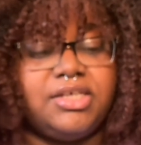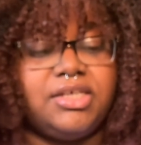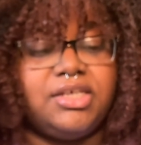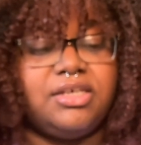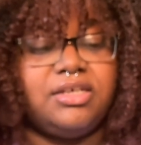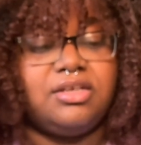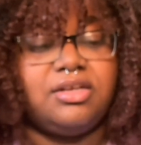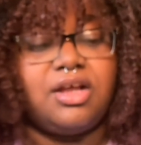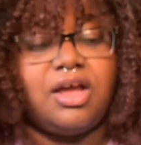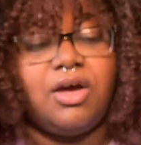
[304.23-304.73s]

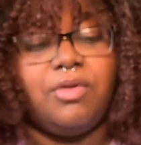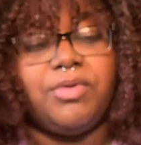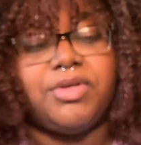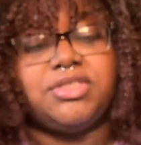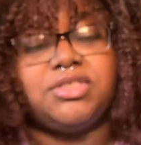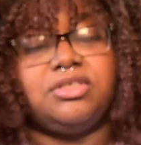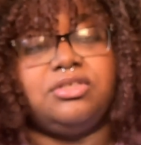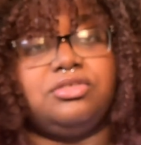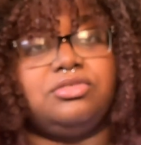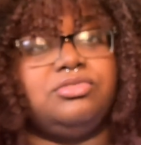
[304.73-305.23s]
it, I
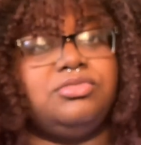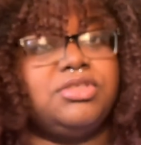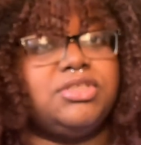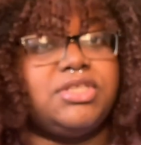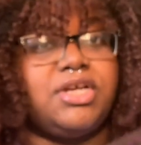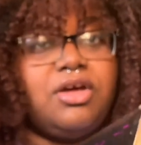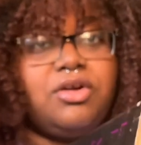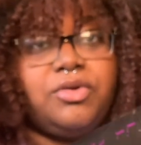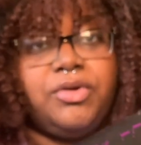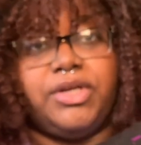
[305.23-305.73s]
wasn't losing
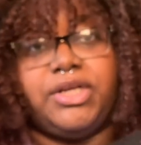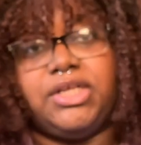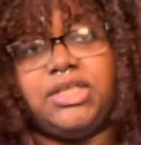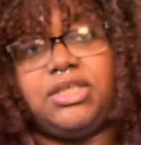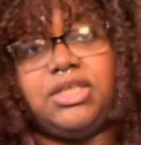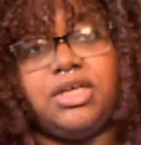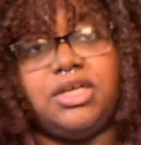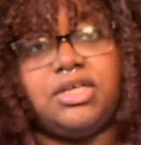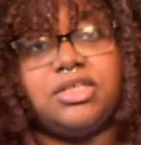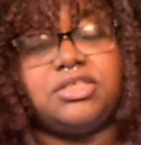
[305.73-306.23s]
out on
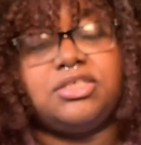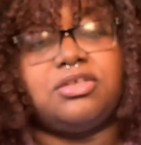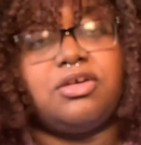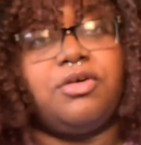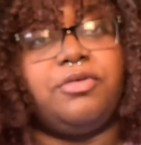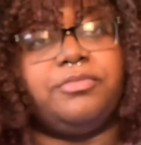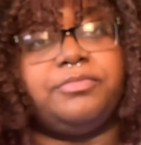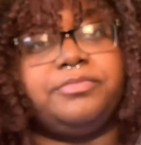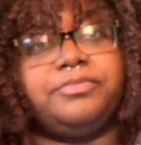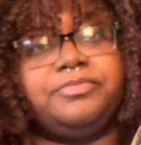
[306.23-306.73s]
anything.
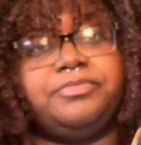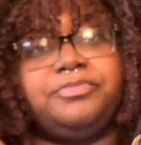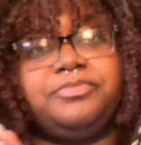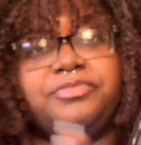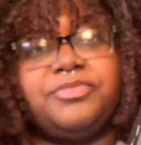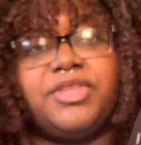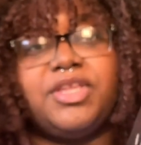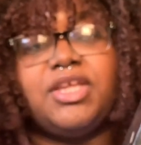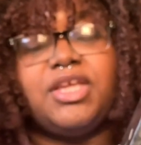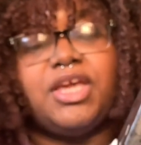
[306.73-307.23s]

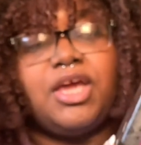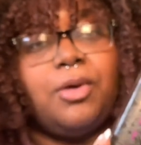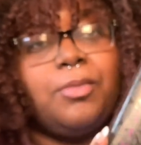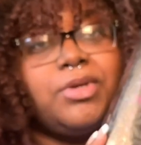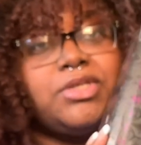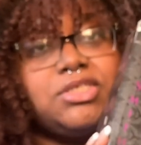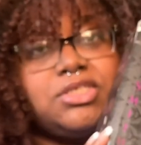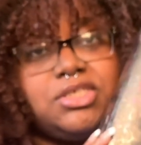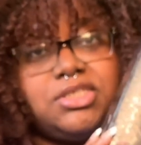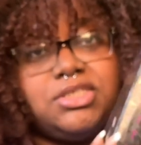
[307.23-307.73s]
Can't
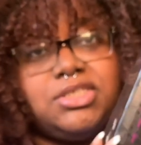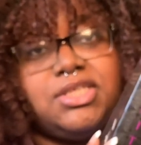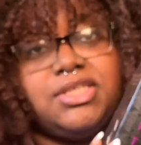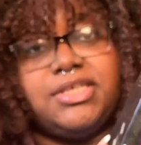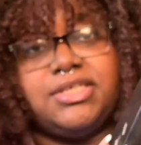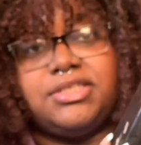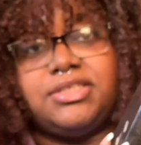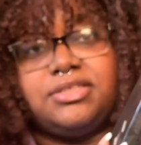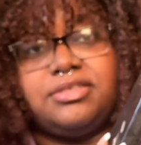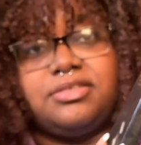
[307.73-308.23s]
wait to get to this.